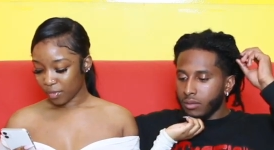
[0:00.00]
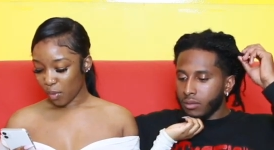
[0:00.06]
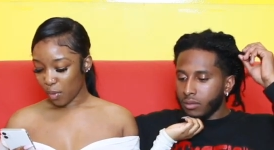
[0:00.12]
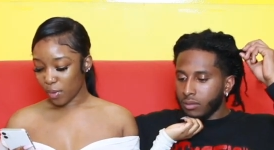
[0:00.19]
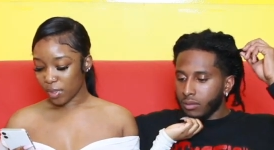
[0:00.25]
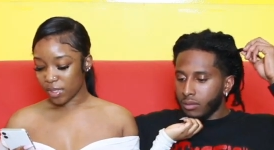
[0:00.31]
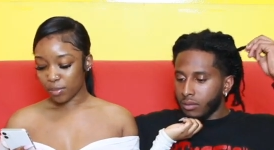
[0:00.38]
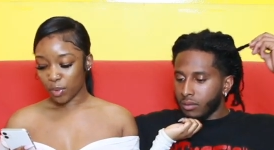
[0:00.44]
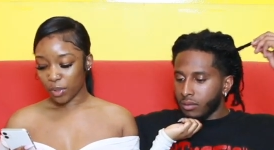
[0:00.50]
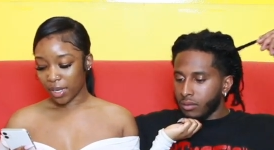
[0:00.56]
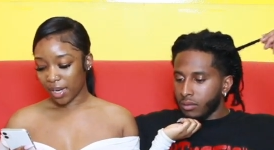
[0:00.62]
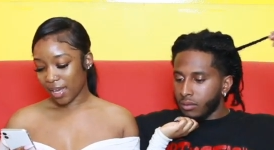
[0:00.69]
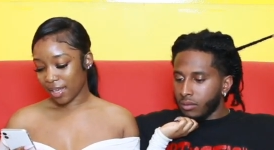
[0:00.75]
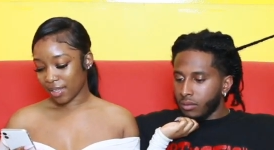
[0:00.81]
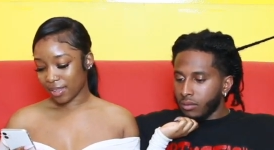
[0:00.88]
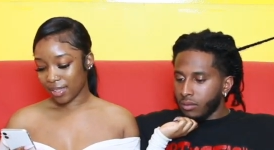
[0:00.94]
Speaker 1: who is more
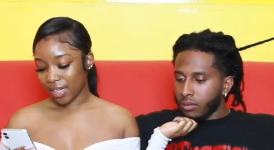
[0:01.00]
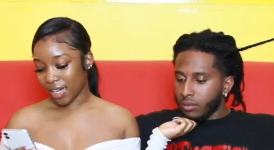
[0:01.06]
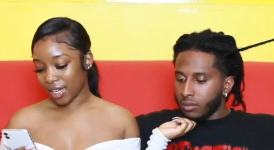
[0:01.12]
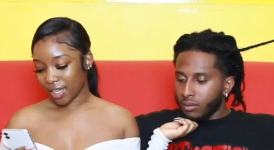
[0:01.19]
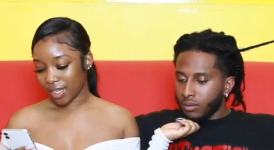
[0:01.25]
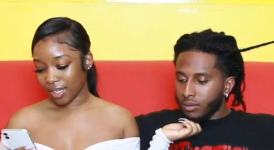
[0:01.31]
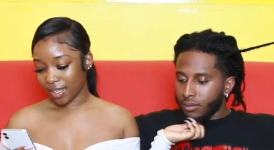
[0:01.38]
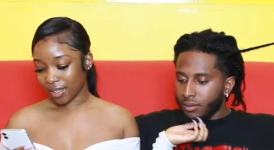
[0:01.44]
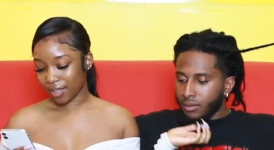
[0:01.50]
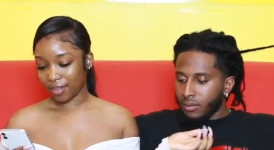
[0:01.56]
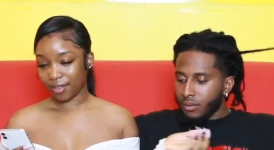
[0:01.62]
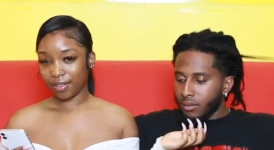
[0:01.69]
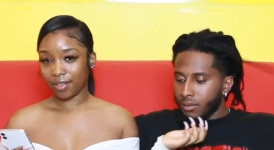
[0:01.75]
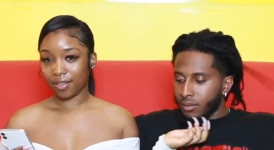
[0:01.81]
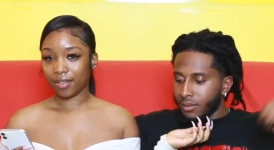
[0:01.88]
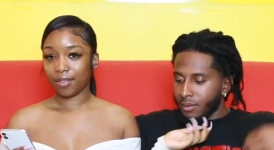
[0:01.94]
athletic?
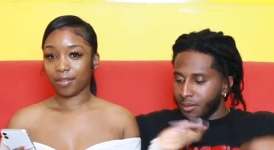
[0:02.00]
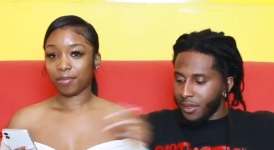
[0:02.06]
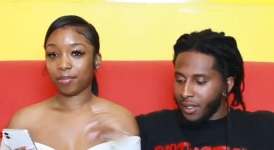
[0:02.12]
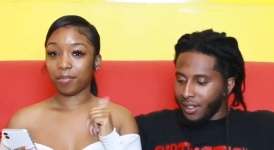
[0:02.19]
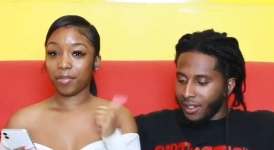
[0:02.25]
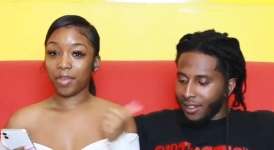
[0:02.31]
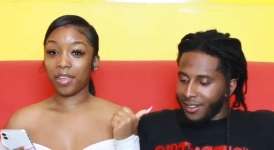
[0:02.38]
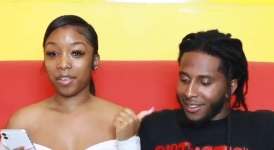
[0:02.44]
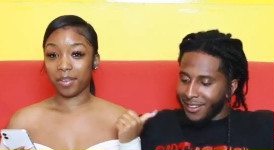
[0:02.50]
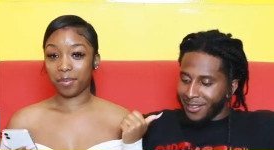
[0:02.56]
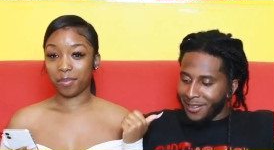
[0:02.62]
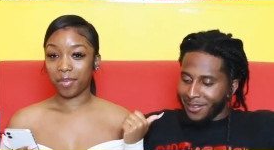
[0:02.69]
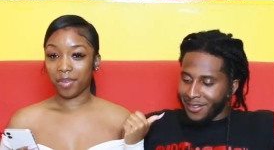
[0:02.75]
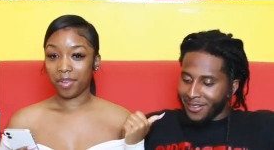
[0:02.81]
Me. Him.